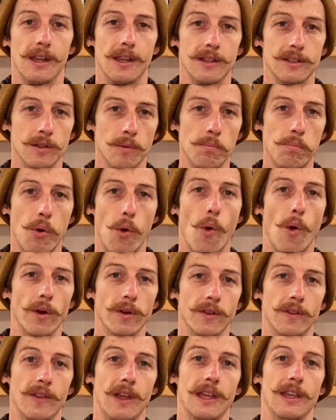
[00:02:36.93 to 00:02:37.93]
it is
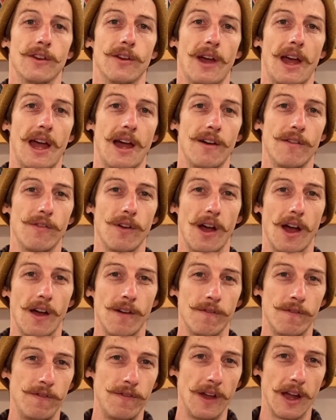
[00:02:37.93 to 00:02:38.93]
important that you have
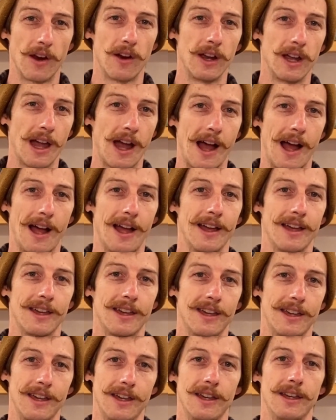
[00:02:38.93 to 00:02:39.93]
a very high
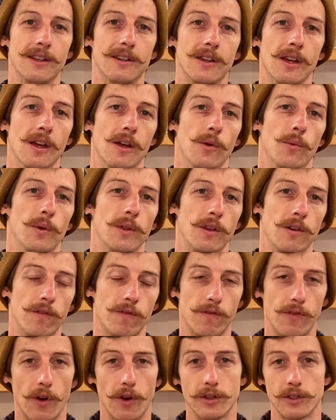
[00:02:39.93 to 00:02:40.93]
heat when you
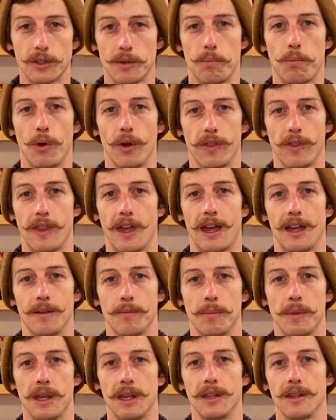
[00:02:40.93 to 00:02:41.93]
first put
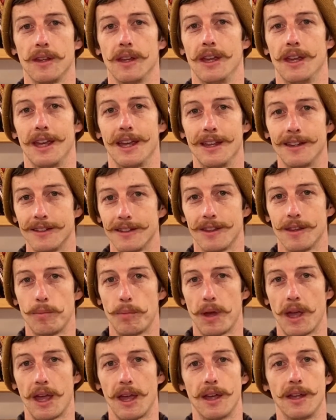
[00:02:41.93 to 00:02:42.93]
that meat into the
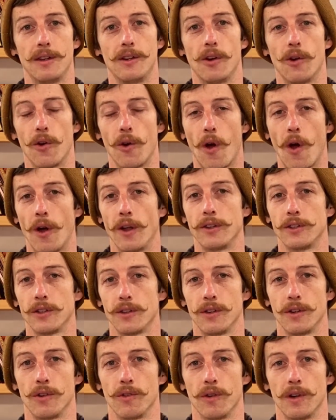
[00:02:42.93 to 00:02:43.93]
pan or onto
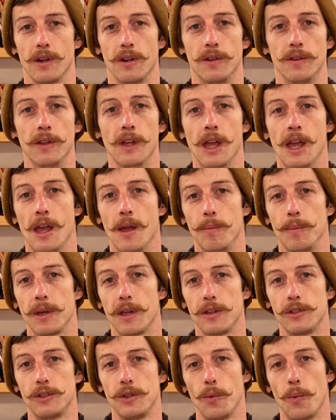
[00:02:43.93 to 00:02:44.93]
the grill,
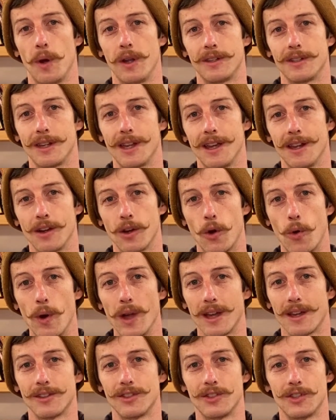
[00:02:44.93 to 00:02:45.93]
because you want to get a
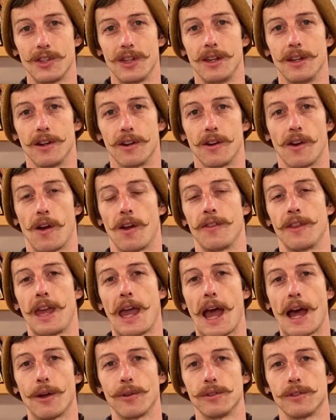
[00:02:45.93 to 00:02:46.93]
quick sear on
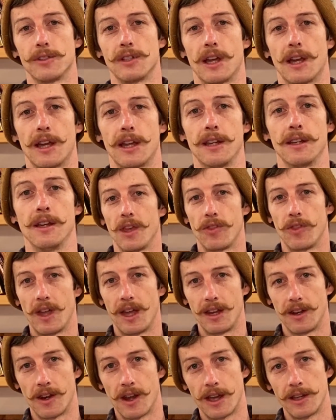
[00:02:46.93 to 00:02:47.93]
the outside, get
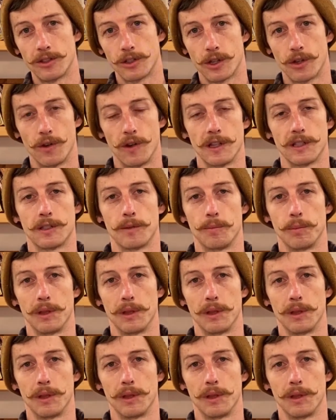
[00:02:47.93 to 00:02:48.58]
that nice crisp